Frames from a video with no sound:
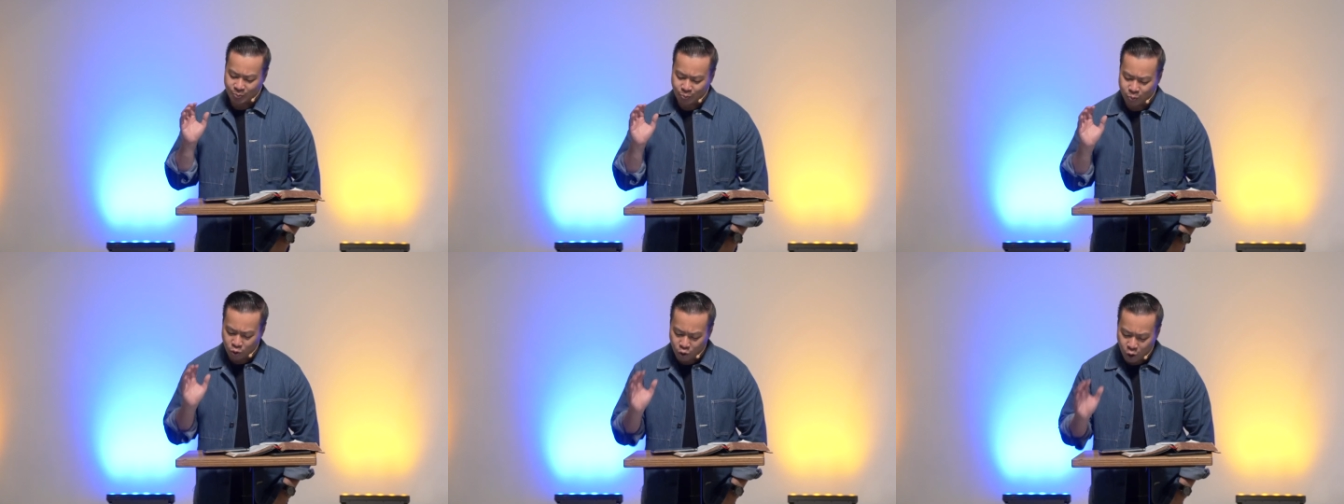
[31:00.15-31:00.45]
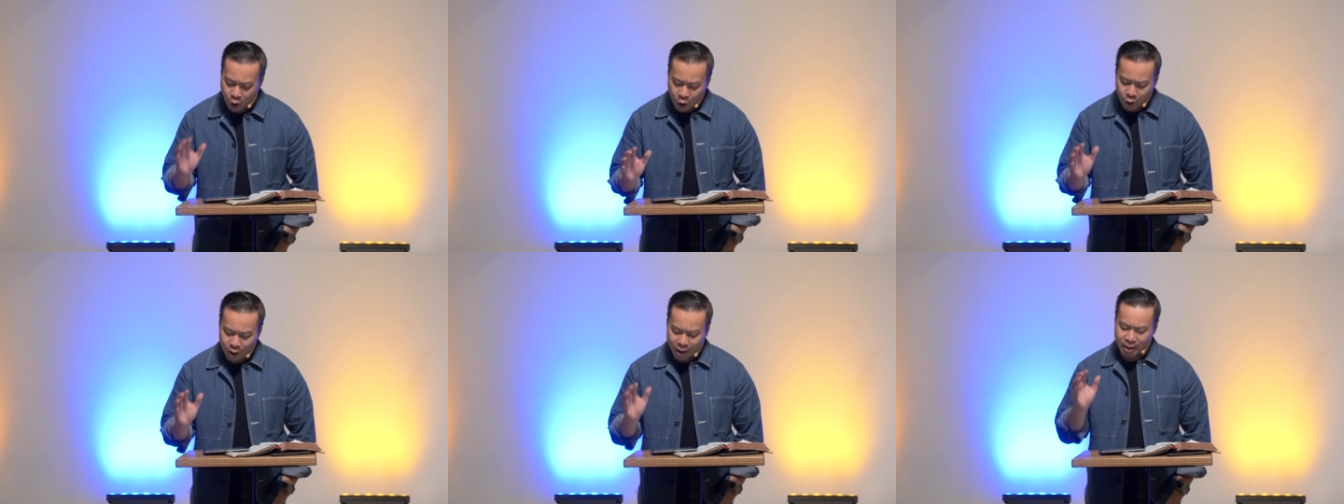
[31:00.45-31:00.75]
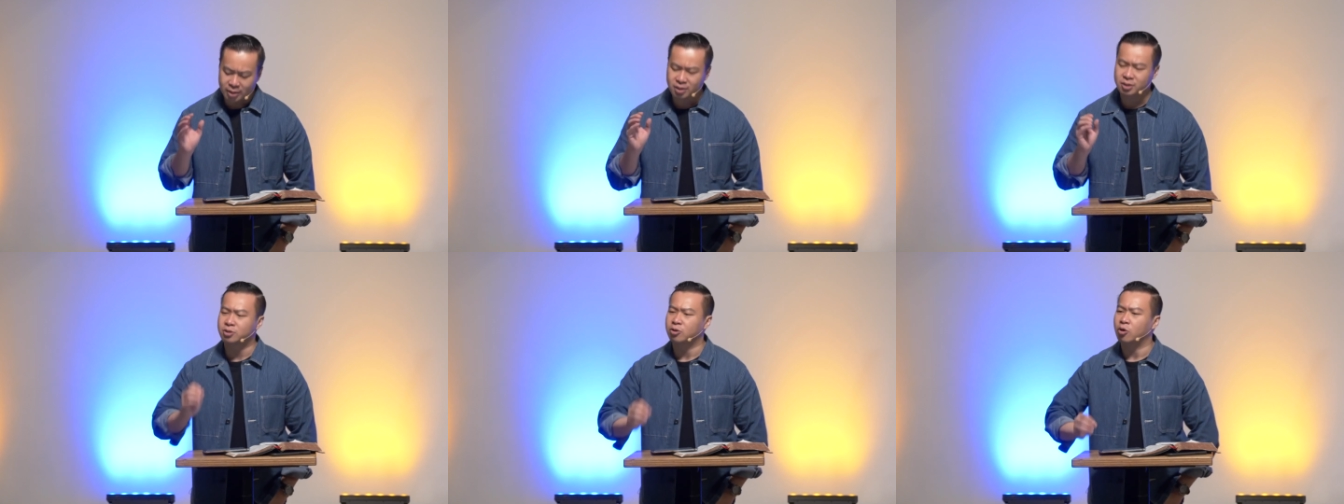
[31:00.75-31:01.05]

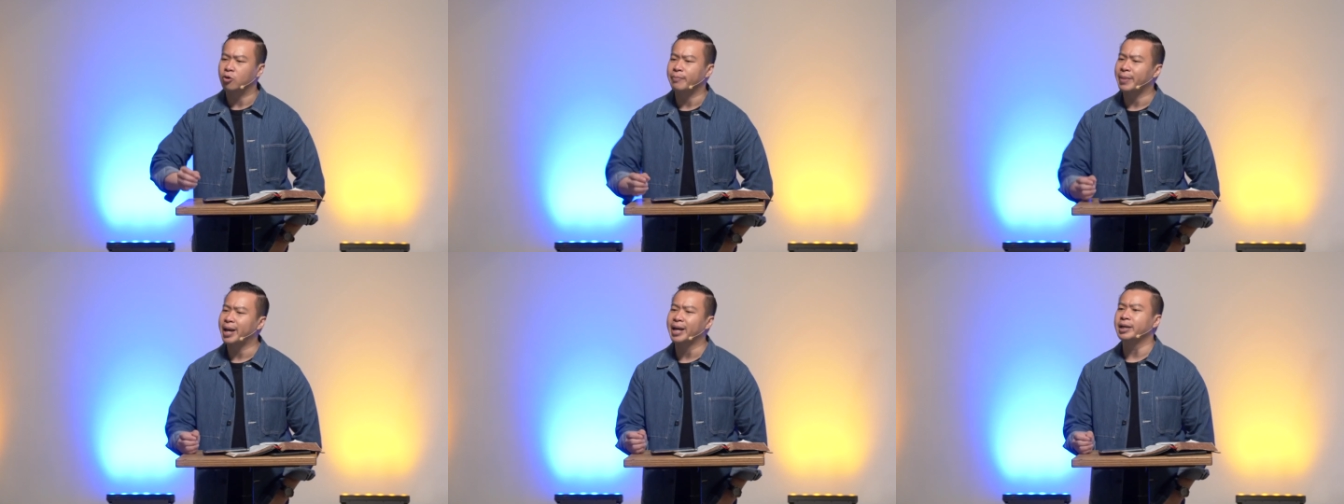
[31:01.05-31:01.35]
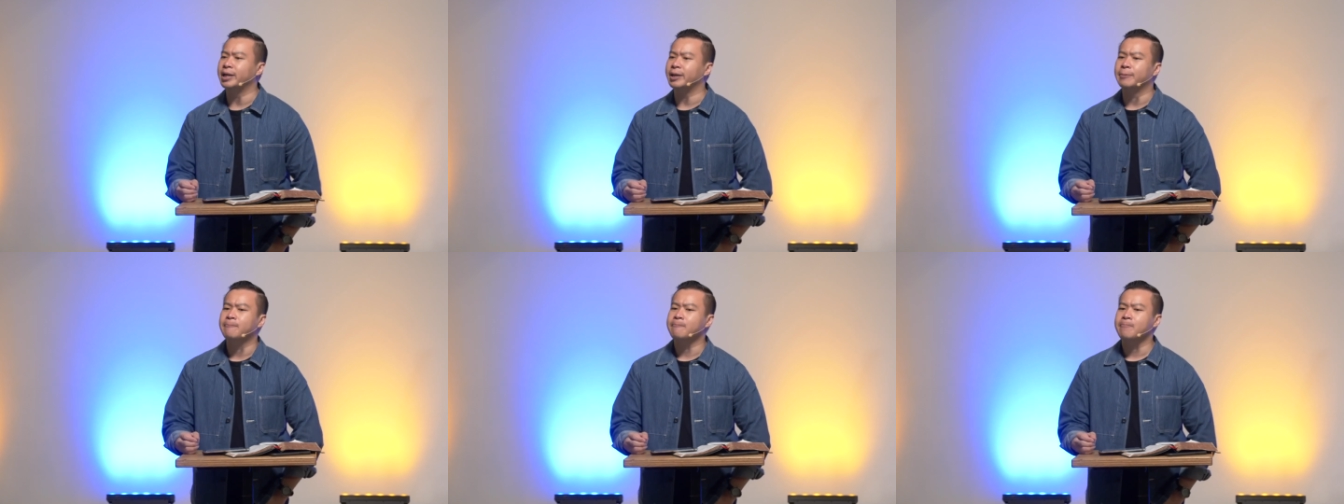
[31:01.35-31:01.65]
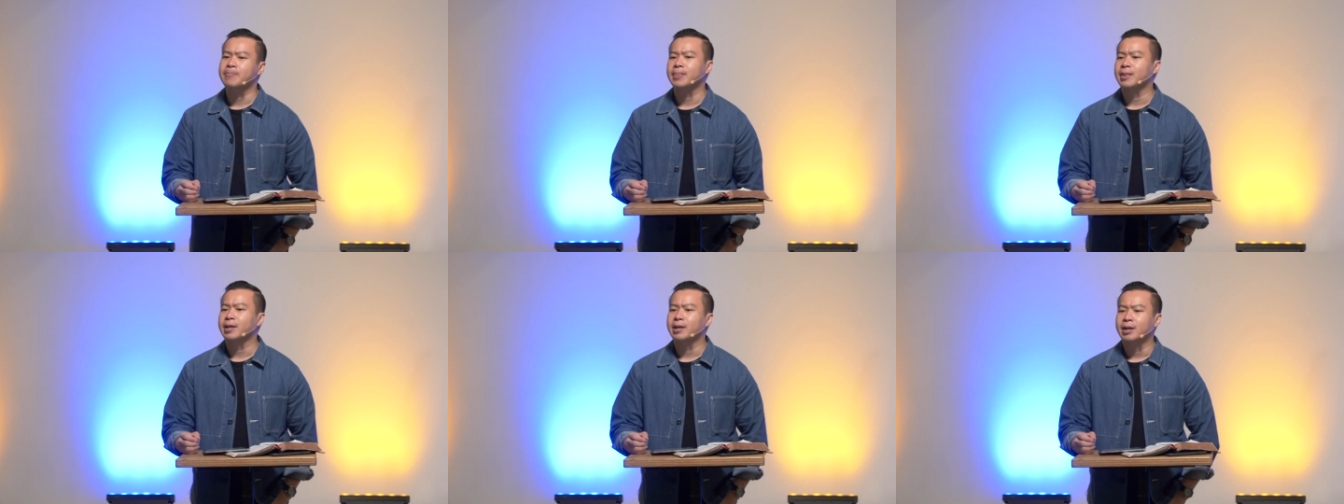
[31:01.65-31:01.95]
broken so many.
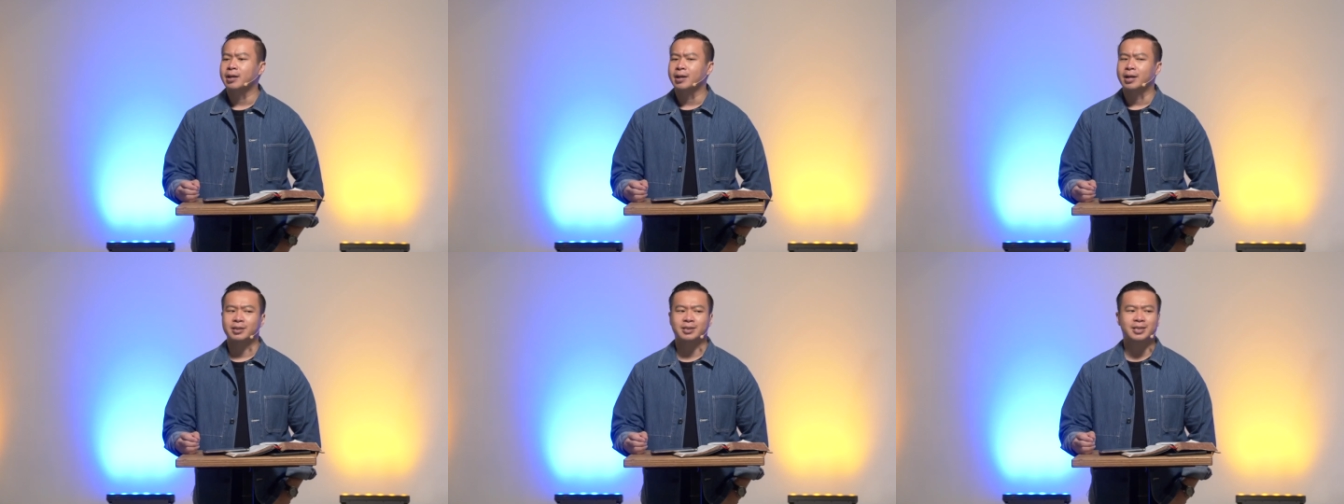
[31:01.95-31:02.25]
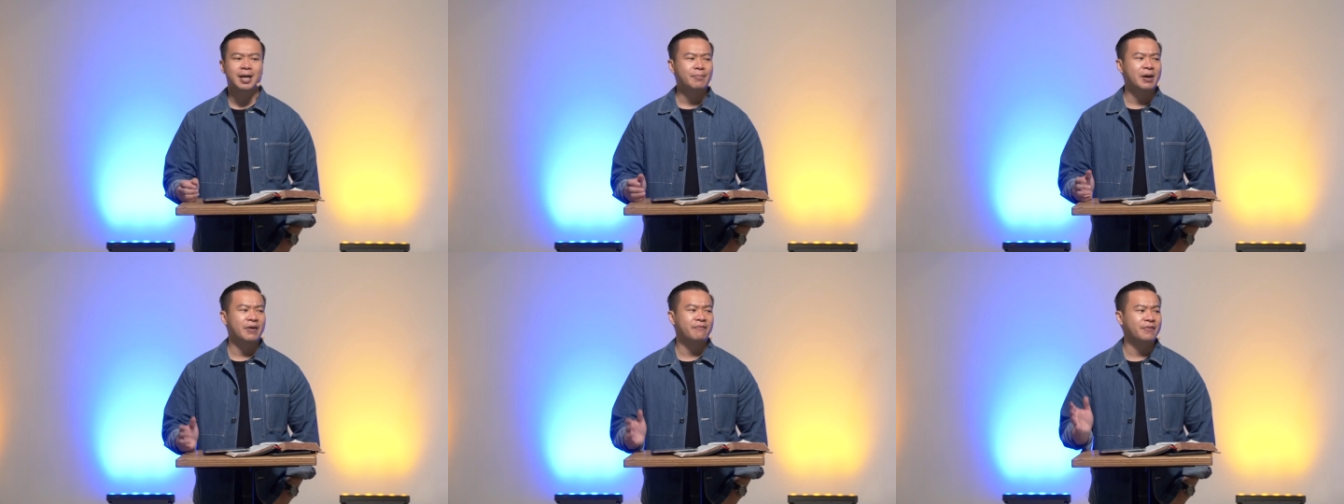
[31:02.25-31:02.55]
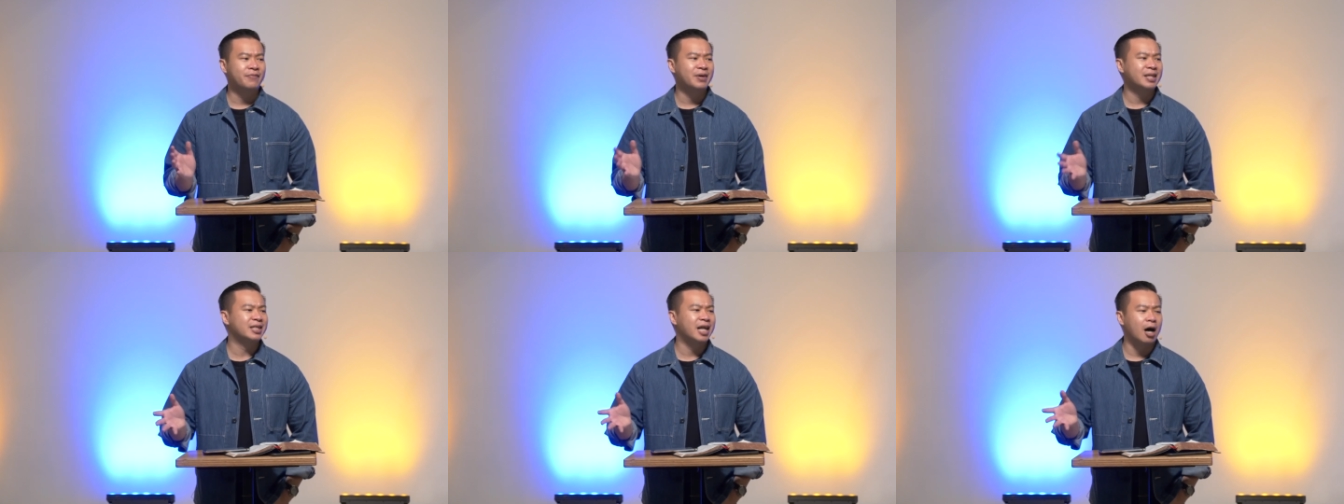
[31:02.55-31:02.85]
Some
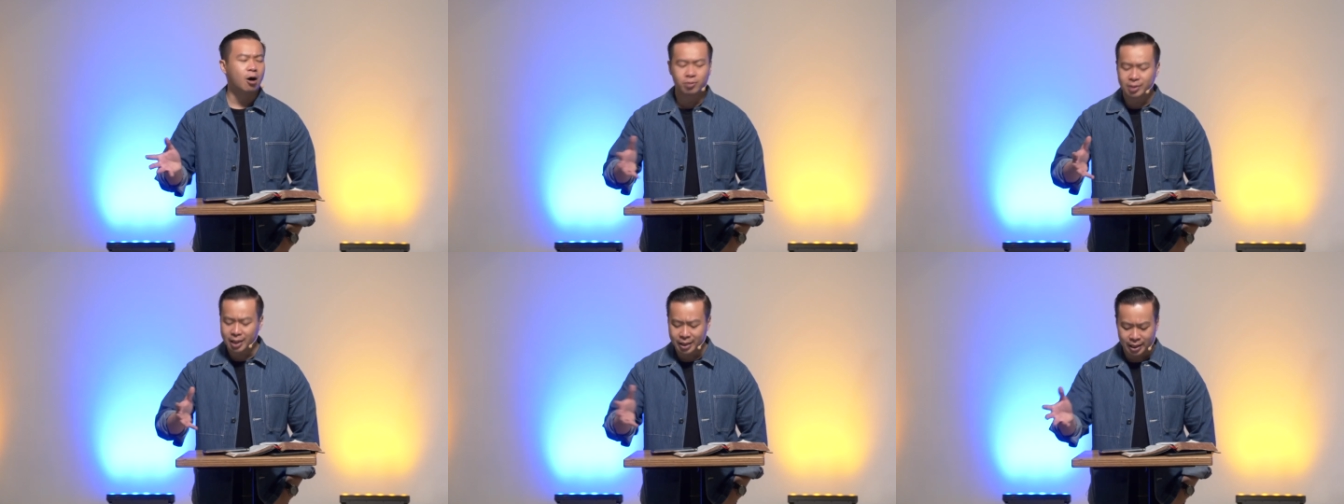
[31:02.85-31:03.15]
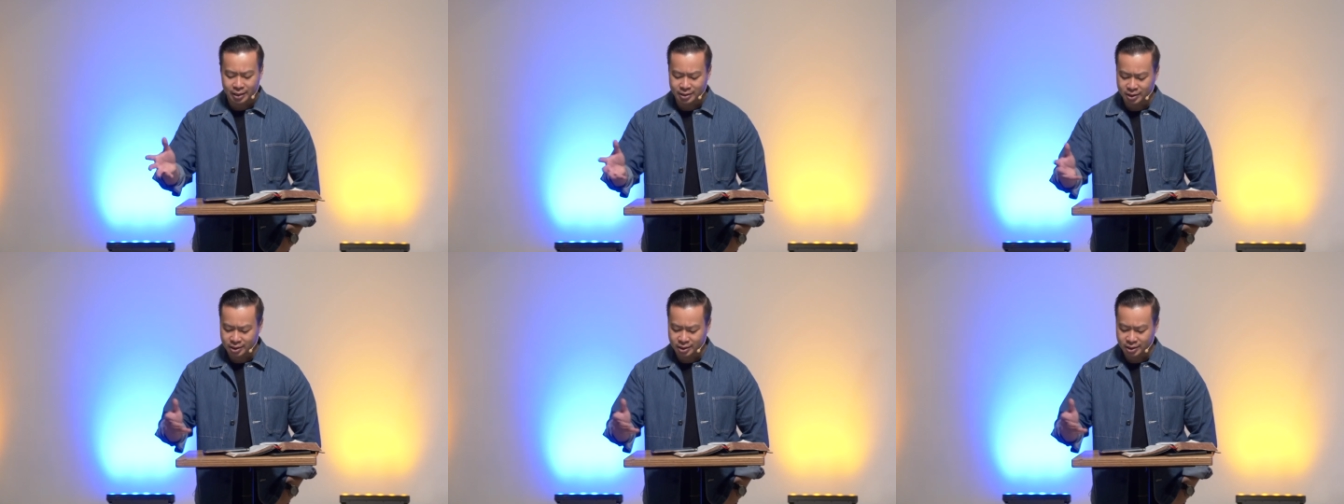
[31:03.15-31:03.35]
have even doubted their